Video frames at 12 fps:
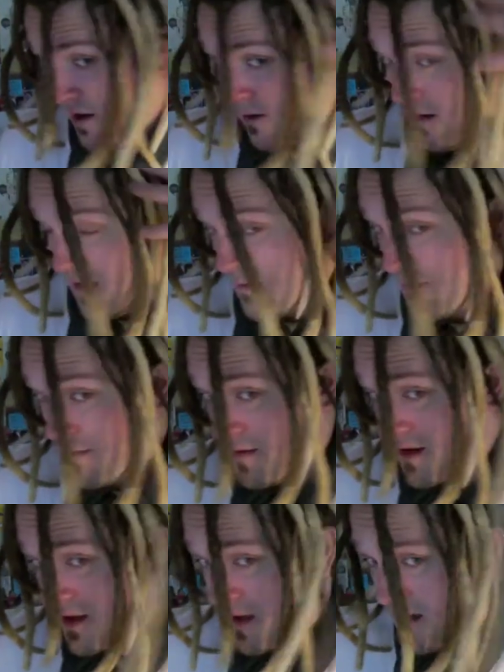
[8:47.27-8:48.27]
Like
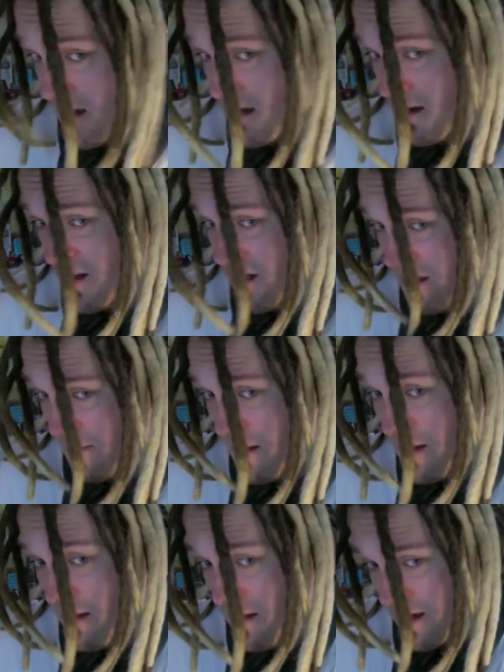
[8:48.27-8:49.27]
smother
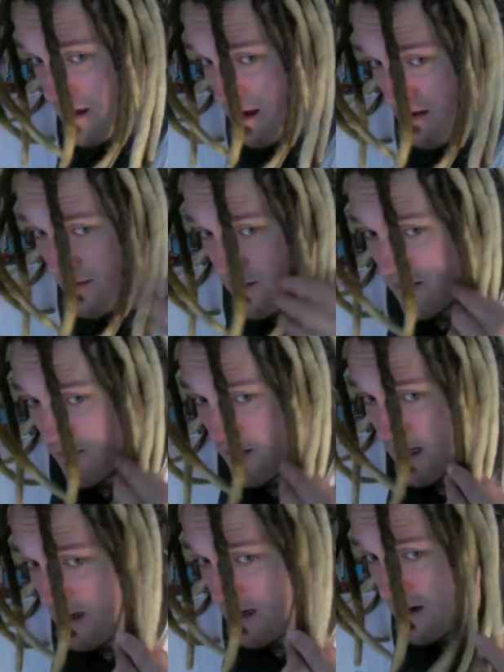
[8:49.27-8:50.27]
the stuff with the
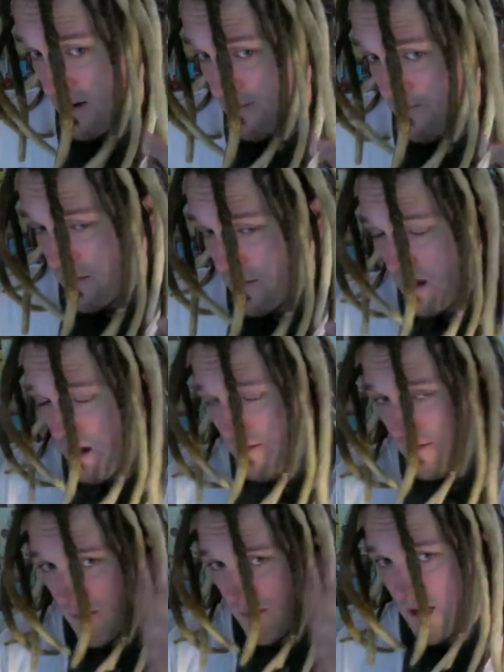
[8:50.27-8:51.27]
bleach, cover
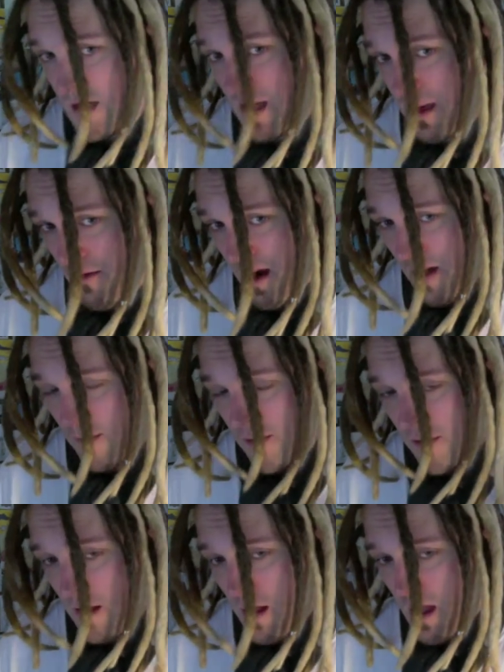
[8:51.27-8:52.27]
them with cling wrap,
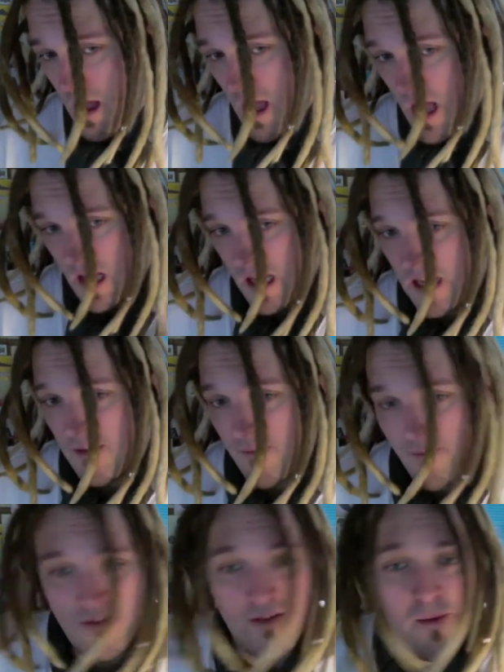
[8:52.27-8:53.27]
leave them
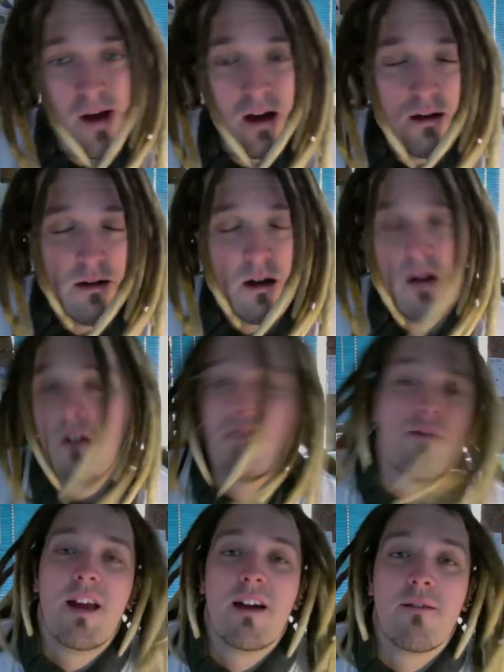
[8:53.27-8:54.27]
for about half an
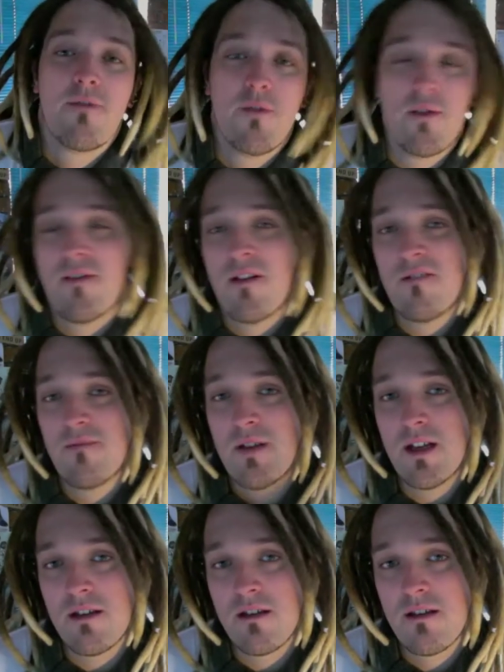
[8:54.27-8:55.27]
hour, 45
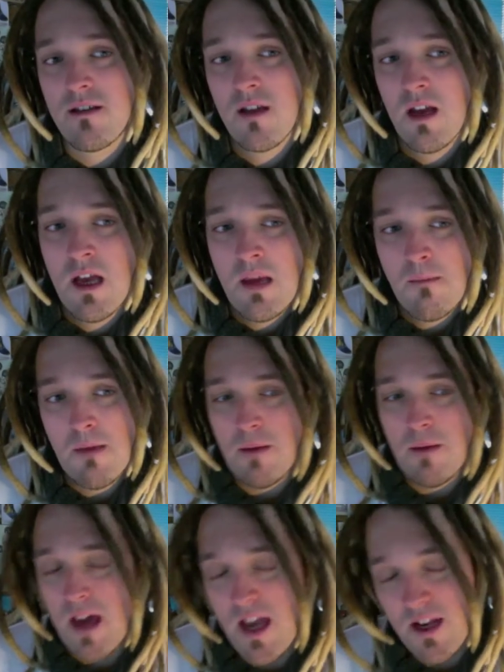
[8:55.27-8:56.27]
minutes, maybe a
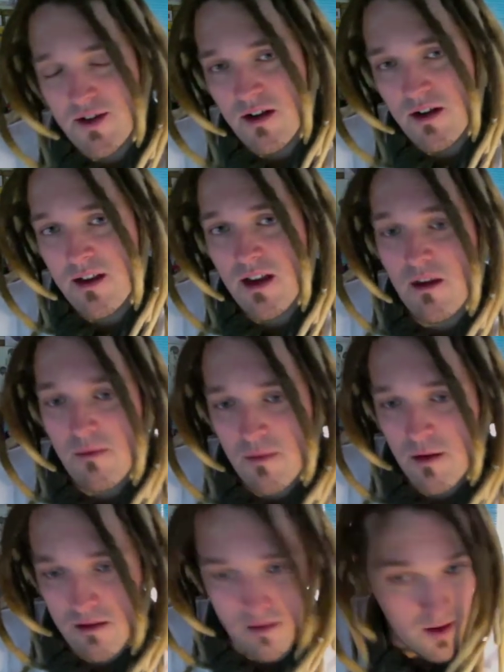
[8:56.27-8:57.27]
hairdryer to help them
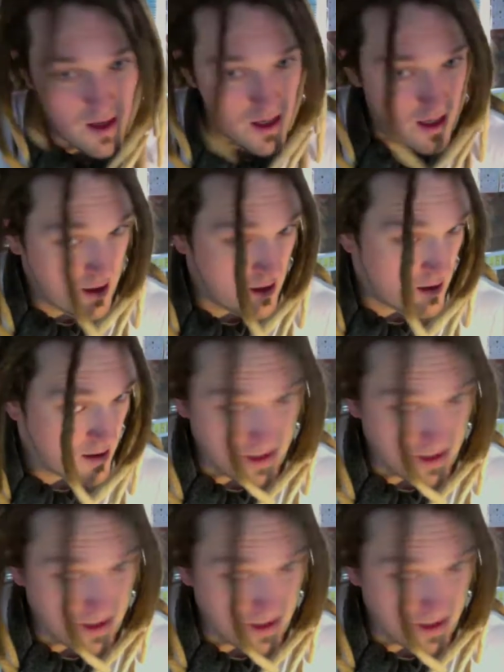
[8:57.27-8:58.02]
along the way, and I tend